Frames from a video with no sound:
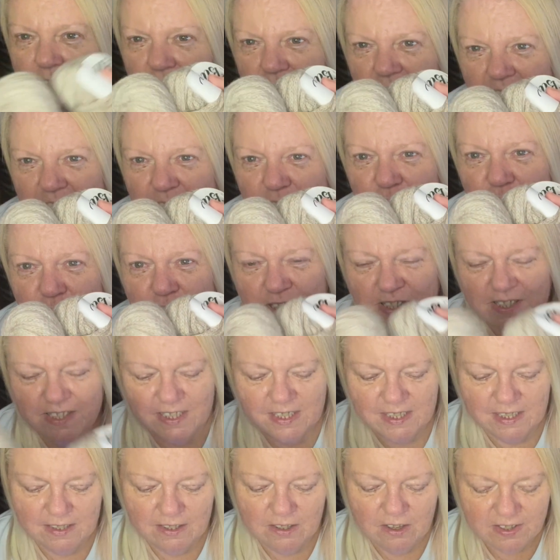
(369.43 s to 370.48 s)

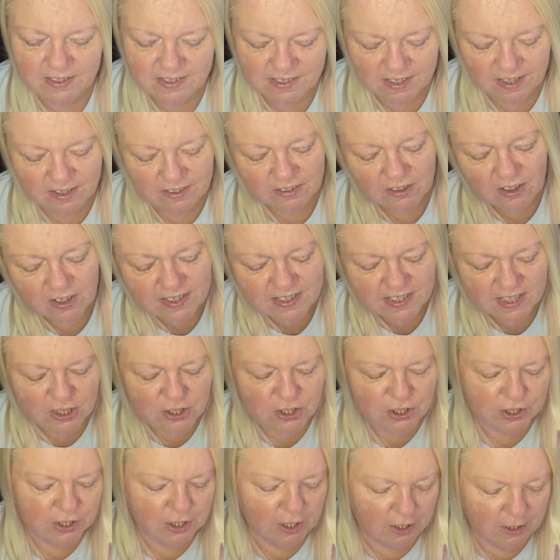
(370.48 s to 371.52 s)
interesting, nice,
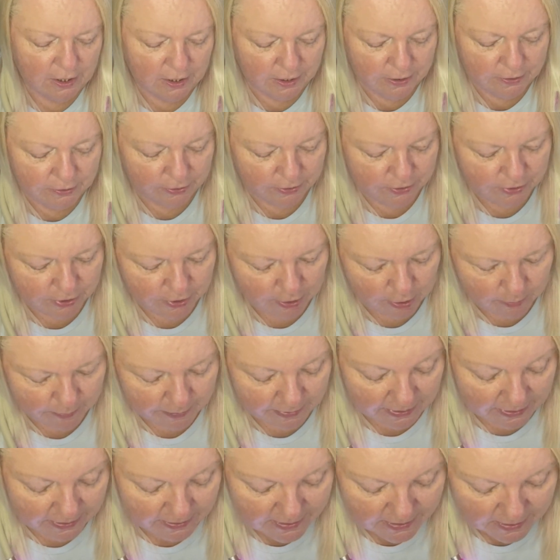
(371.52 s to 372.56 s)
nice-ish colour, not too
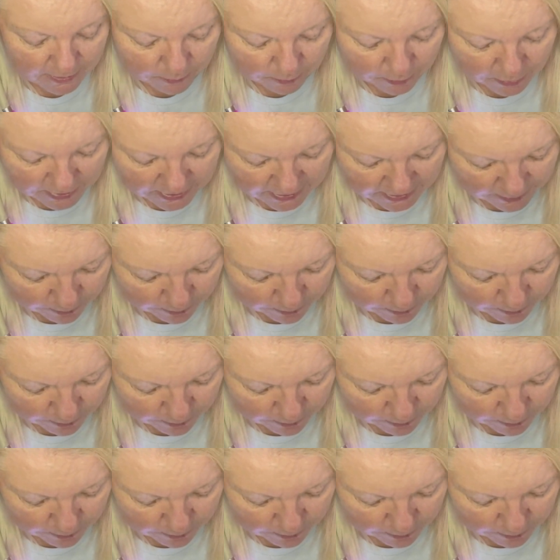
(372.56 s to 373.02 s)
bad. So what did